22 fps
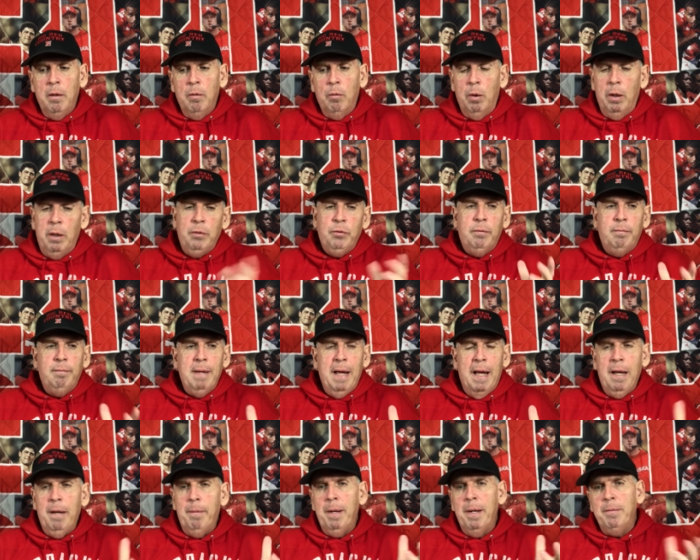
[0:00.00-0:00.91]
Well,
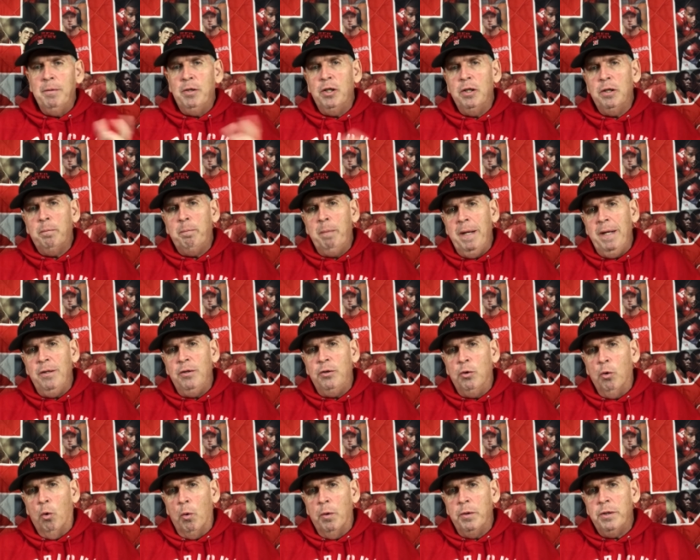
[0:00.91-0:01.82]
Alabama just beat
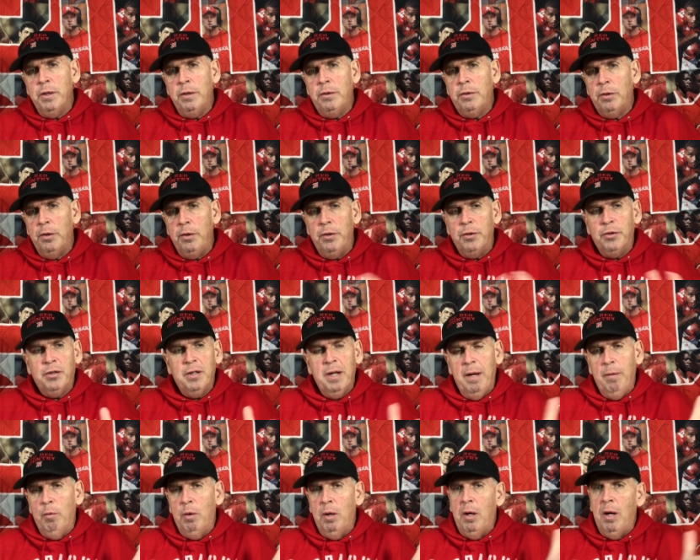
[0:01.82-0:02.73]
Georgia, so you're
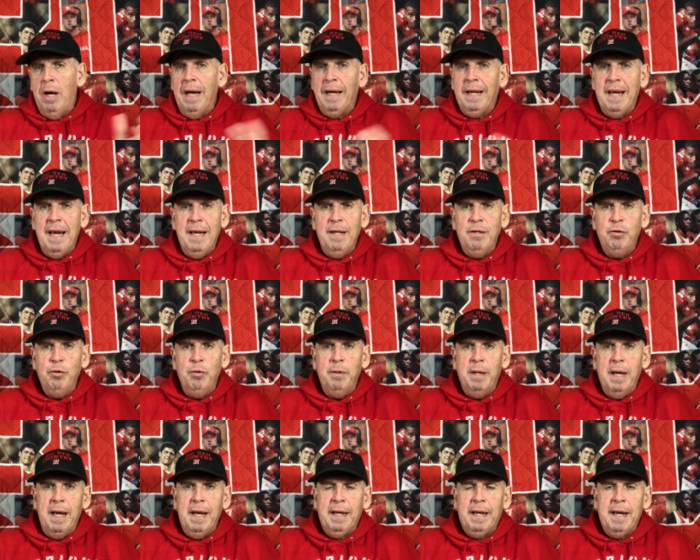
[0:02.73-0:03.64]
saying, well, I can't do that.